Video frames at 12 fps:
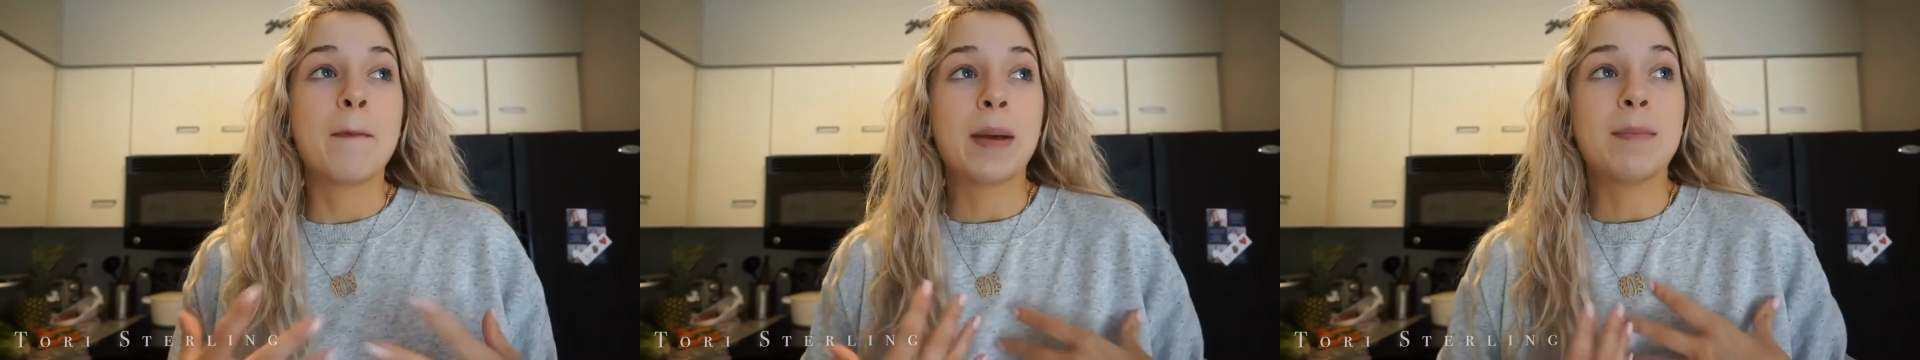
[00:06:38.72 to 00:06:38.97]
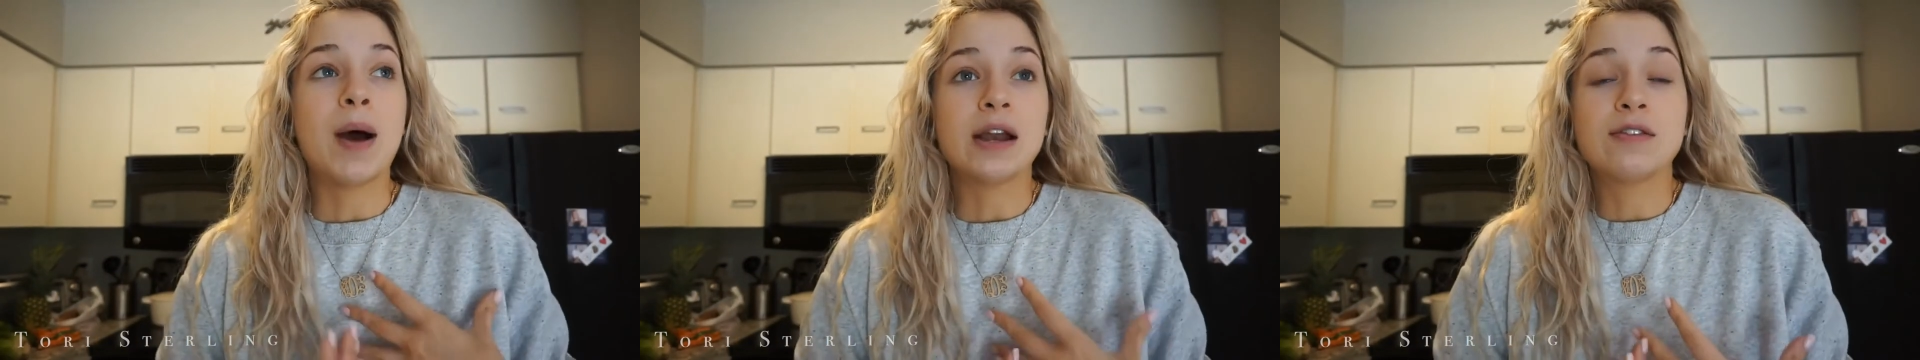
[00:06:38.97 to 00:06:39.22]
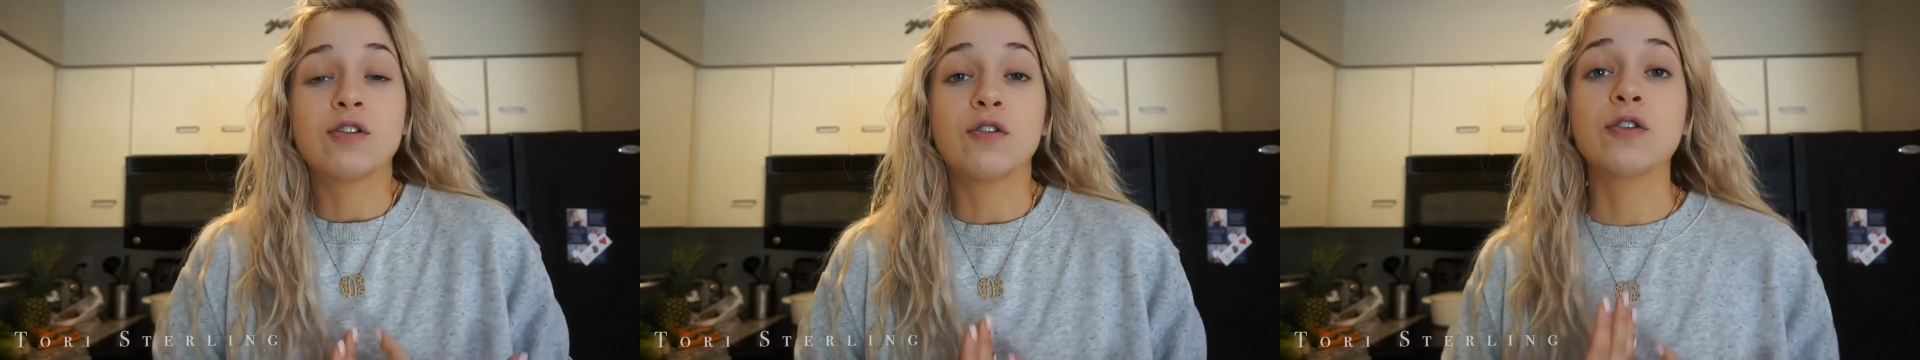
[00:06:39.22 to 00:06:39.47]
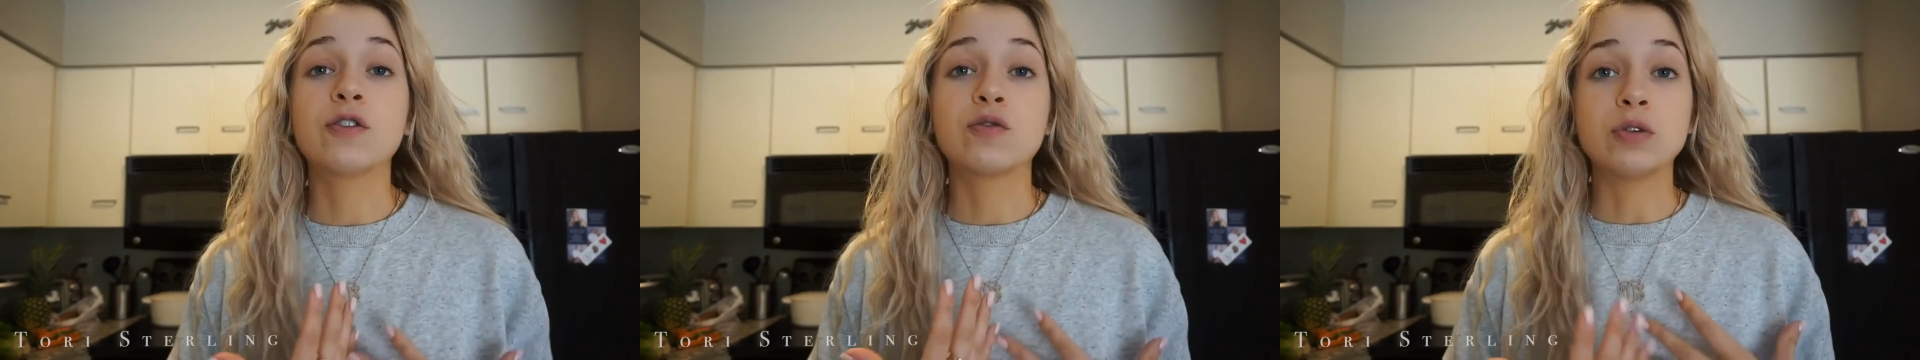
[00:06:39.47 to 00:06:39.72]
my body still
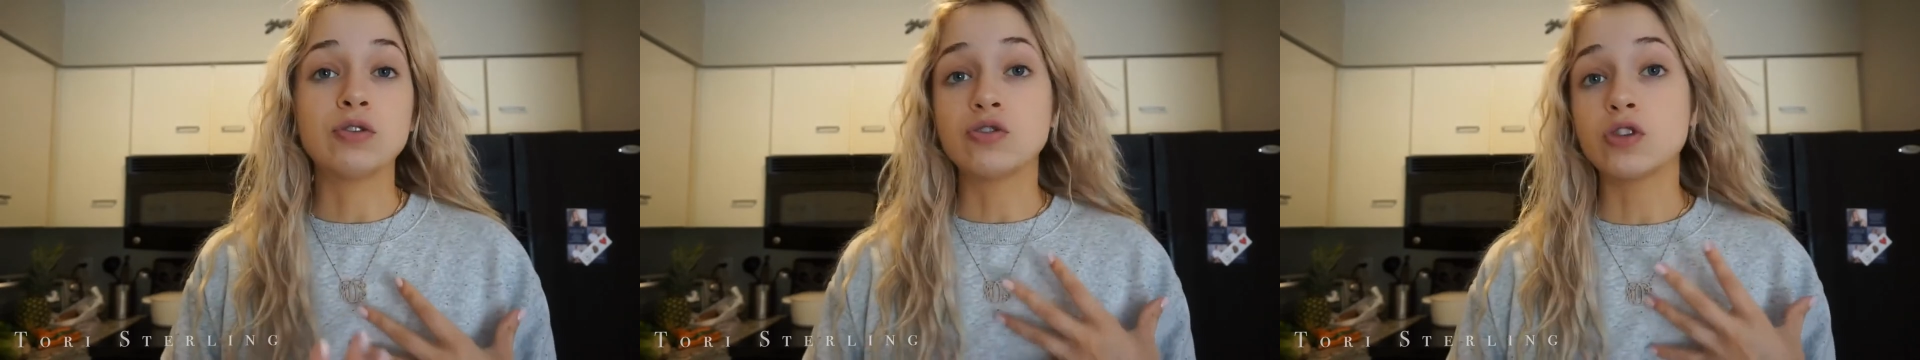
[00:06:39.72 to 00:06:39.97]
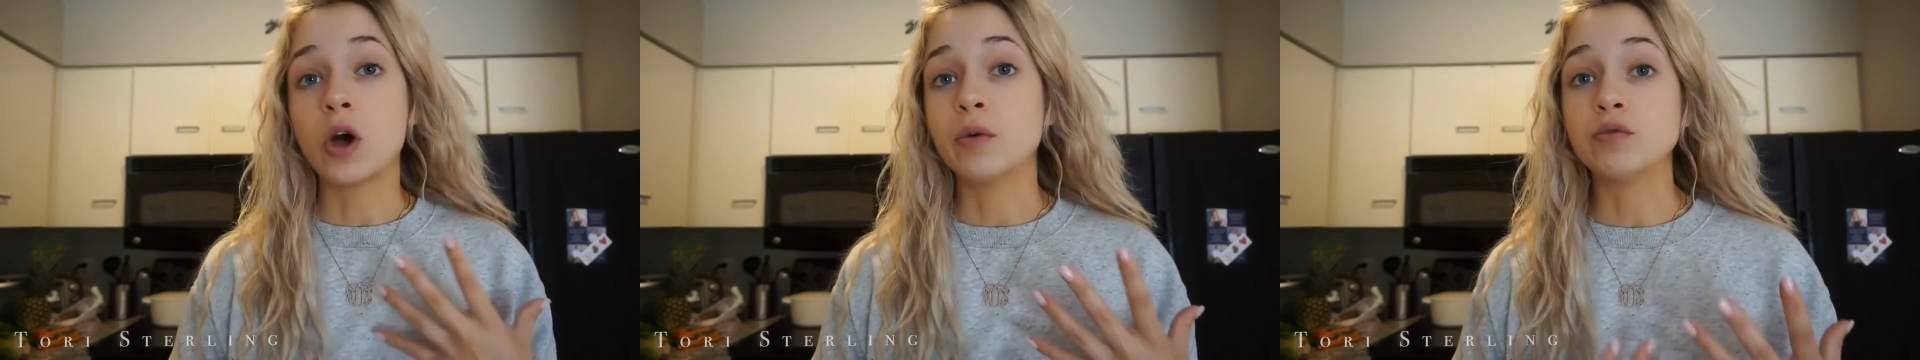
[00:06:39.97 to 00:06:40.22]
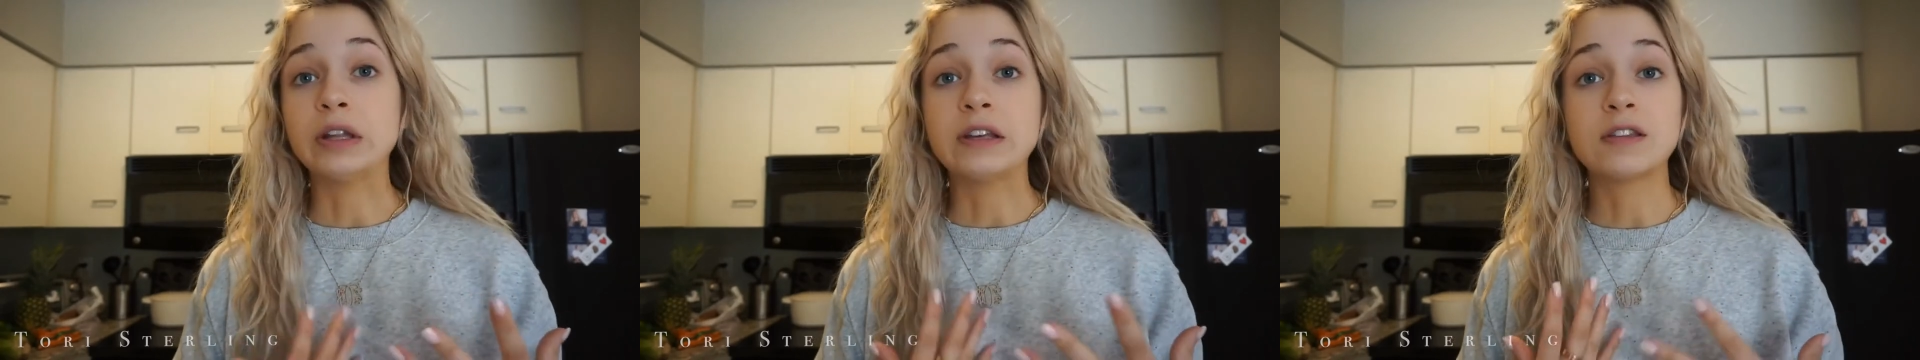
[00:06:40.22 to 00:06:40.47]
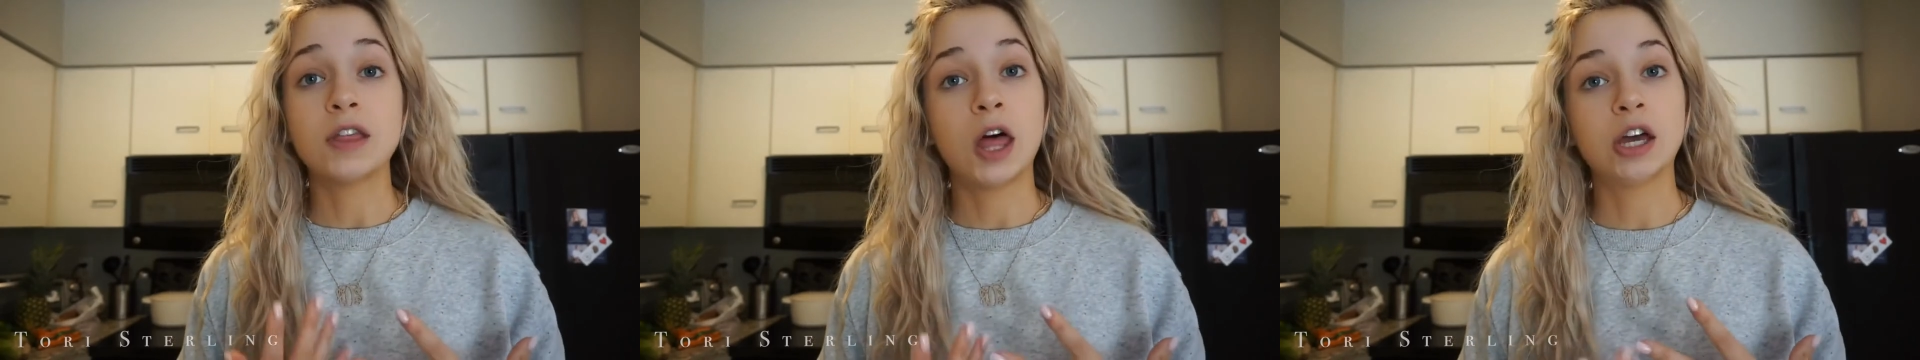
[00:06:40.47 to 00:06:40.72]
feels really slow and really
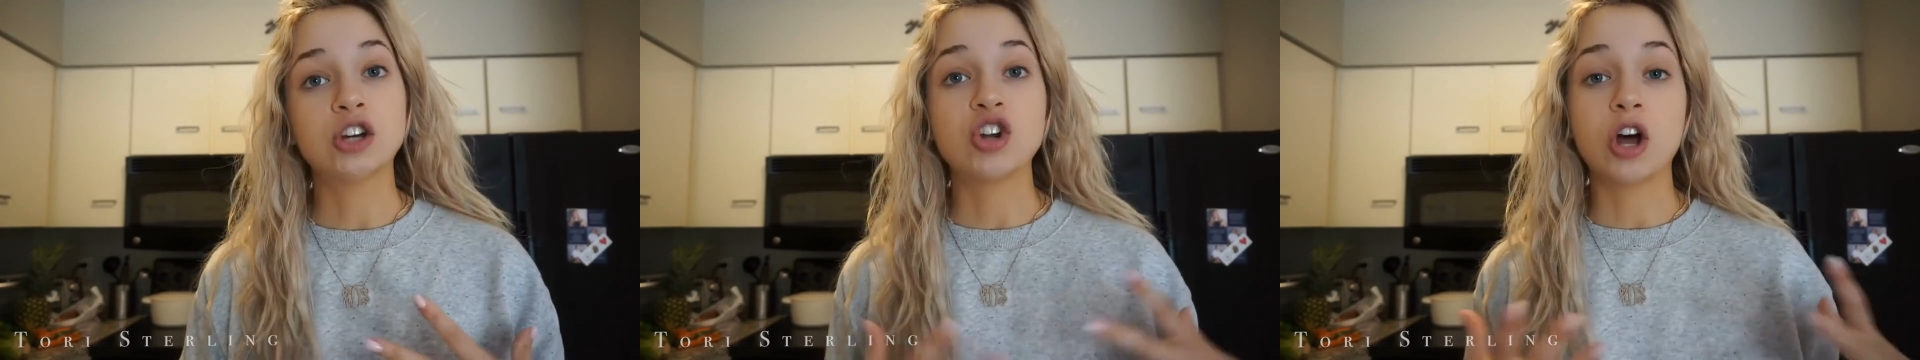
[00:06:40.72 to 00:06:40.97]
sluggish.